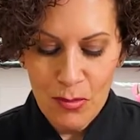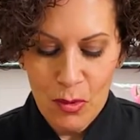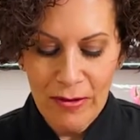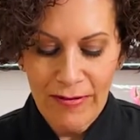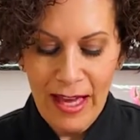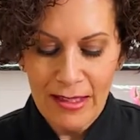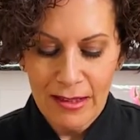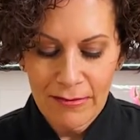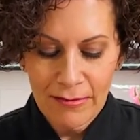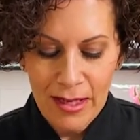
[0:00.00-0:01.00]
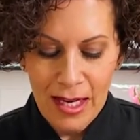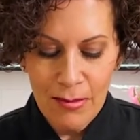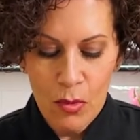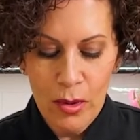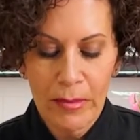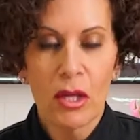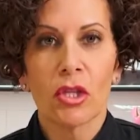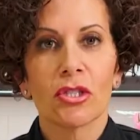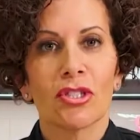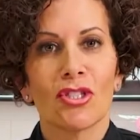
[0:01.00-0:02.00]
fat and more
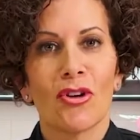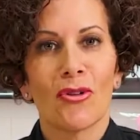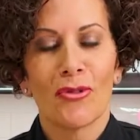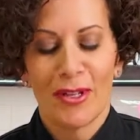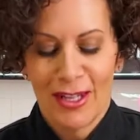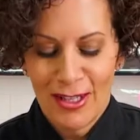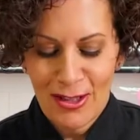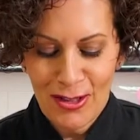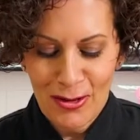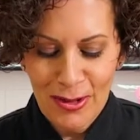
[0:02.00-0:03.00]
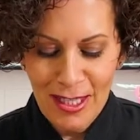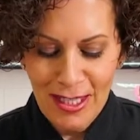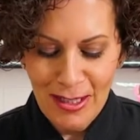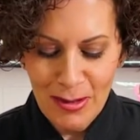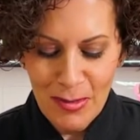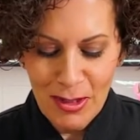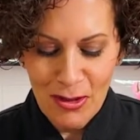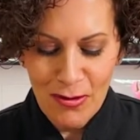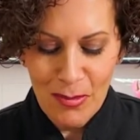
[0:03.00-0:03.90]
milk, so you don't need as much of the